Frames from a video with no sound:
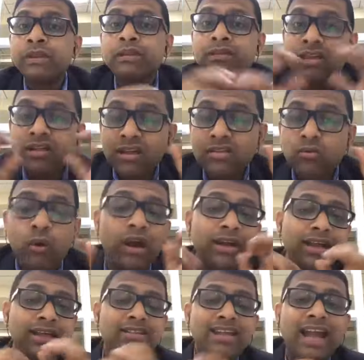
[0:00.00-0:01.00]
This is what
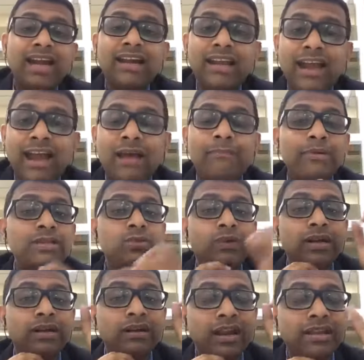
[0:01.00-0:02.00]
exactly happens
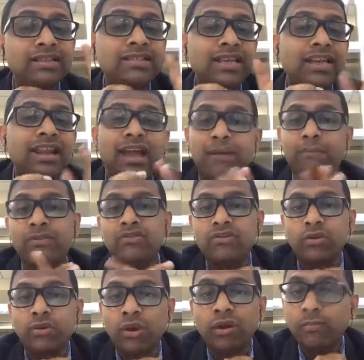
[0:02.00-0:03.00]
when dry skin happens
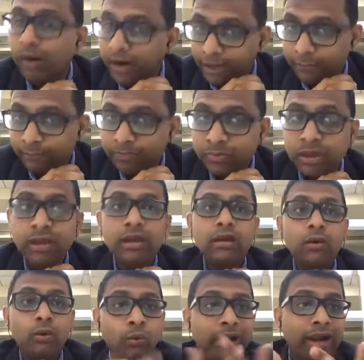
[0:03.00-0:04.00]
to your body.
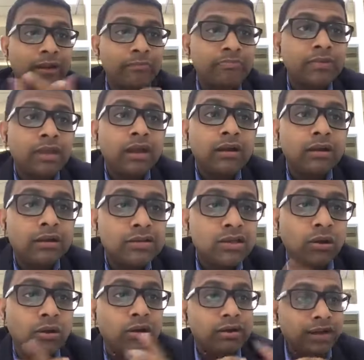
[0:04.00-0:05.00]
Well,
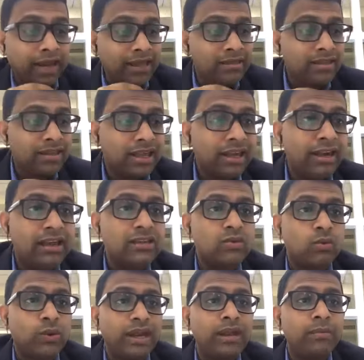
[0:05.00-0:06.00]
so dry skin is
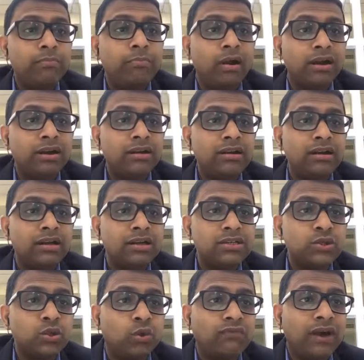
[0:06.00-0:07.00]
very important
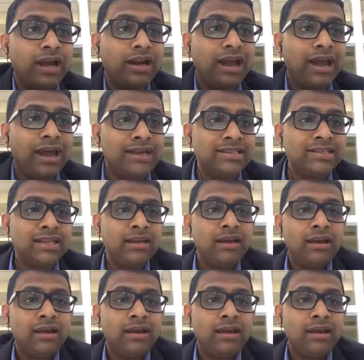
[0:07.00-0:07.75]
so far as